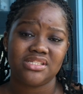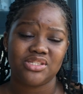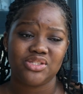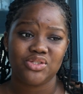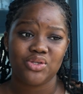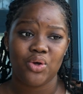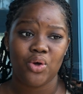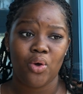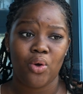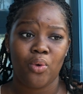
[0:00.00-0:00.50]

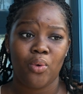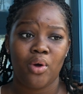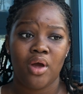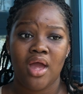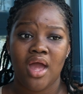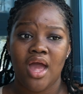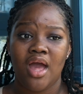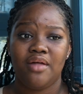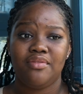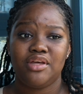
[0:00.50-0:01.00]
so
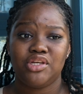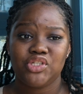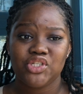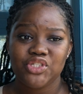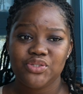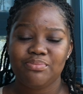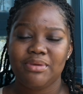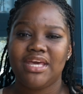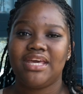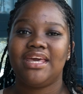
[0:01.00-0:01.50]
they're
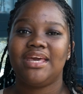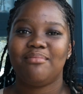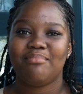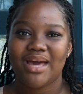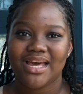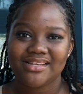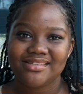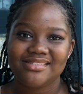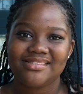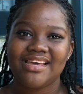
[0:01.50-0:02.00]
just making
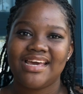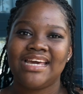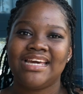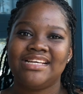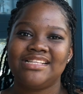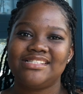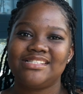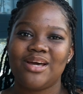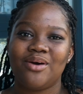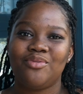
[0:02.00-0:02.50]
my stay
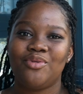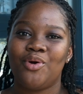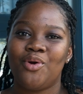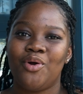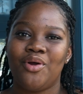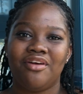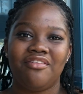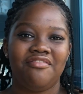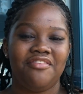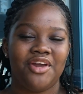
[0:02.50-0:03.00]
in South
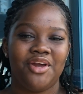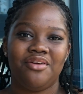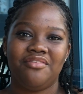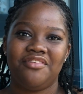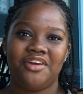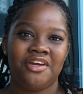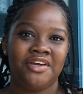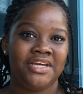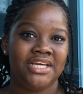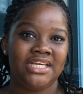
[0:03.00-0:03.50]
Korea very,
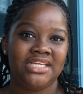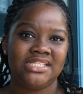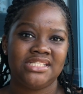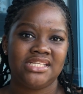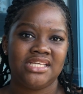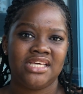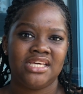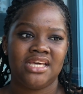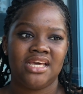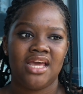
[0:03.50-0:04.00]
very
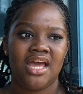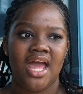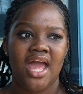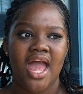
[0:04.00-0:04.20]
easy